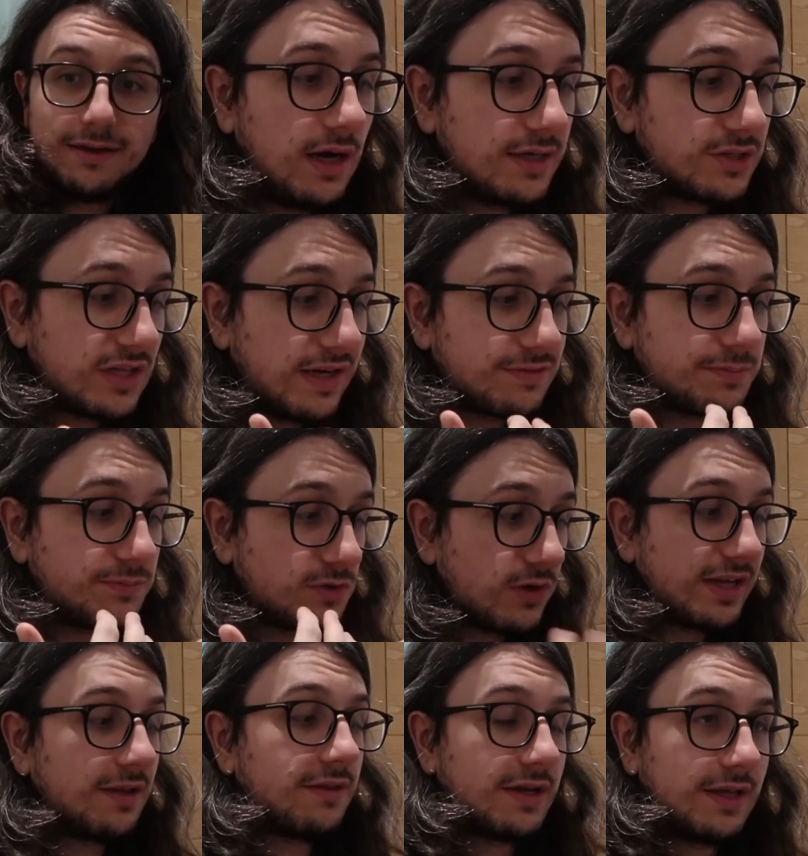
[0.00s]
I don't have to do
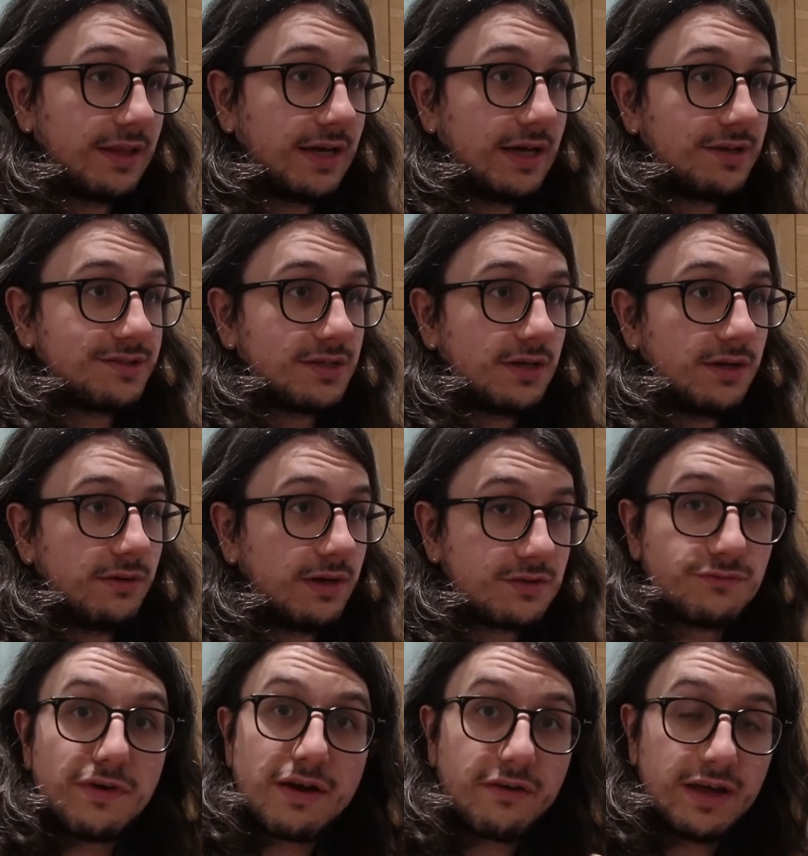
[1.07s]
anything in there, so it's
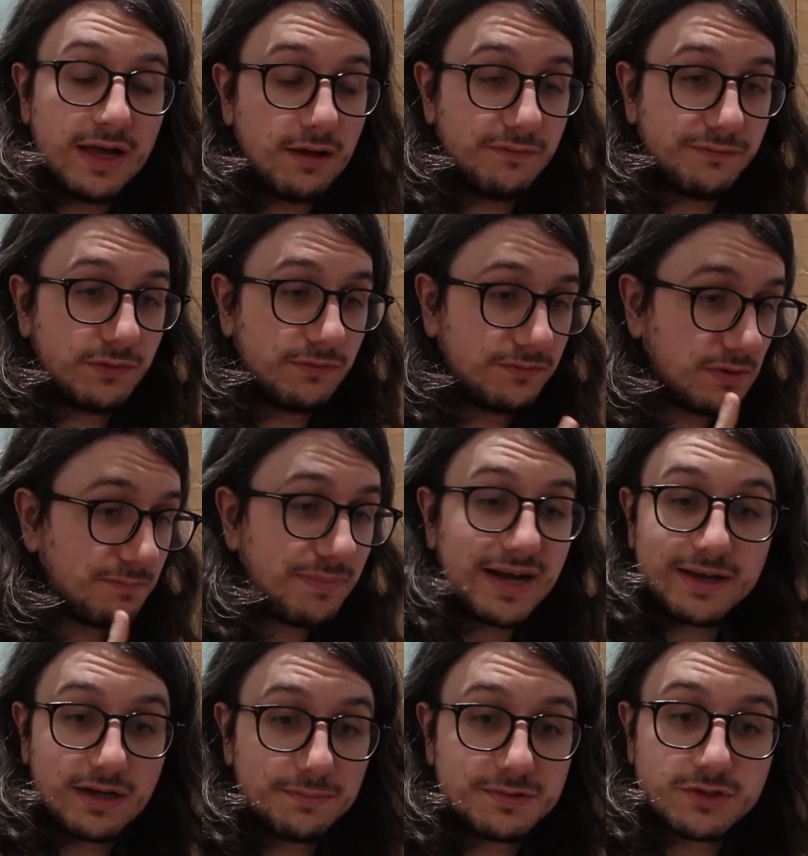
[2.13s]
very helpful for
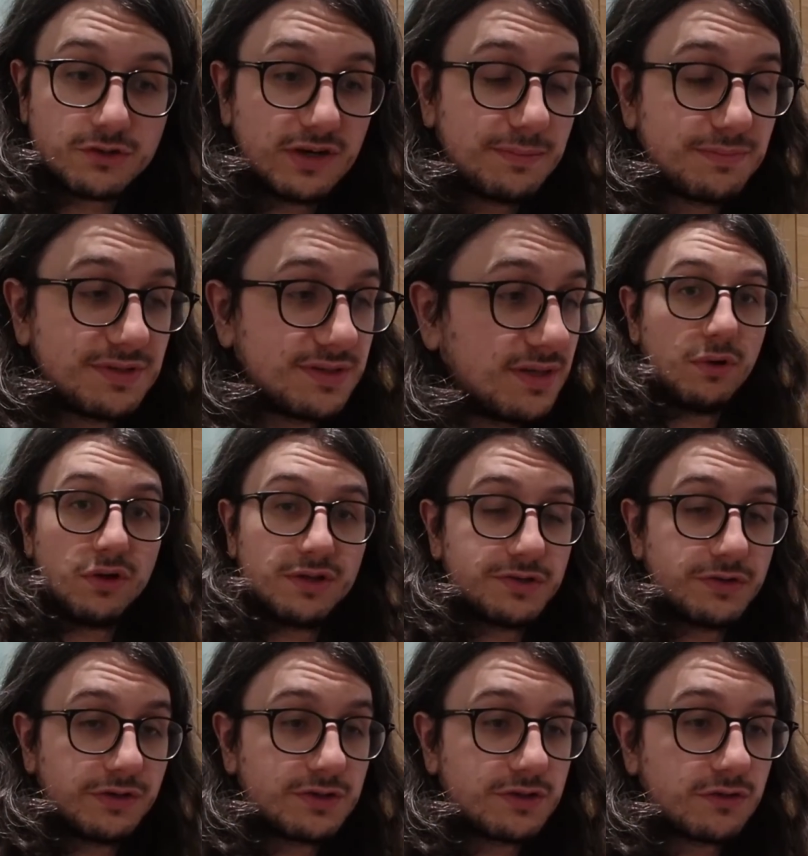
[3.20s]
backup scripts,
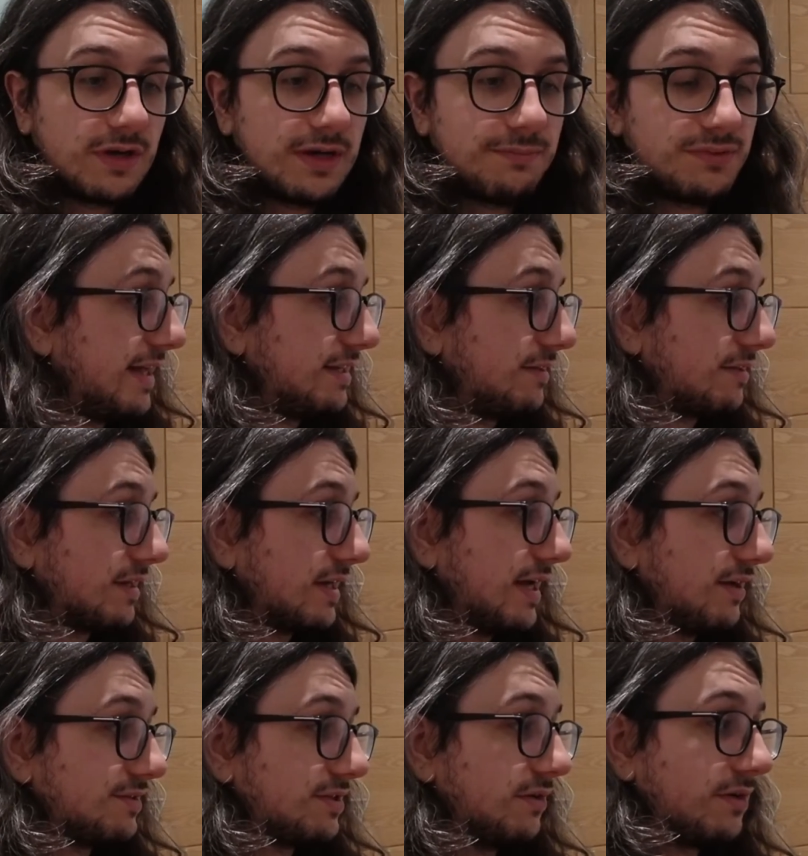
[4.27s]
monitoring script, anything
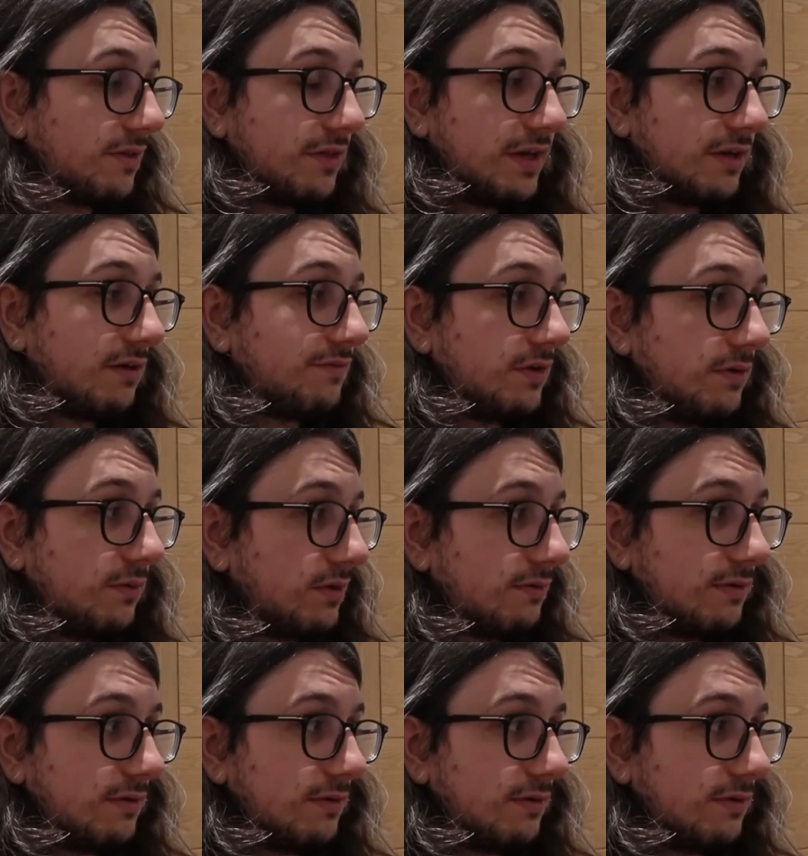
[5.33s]
else you can think of that you want to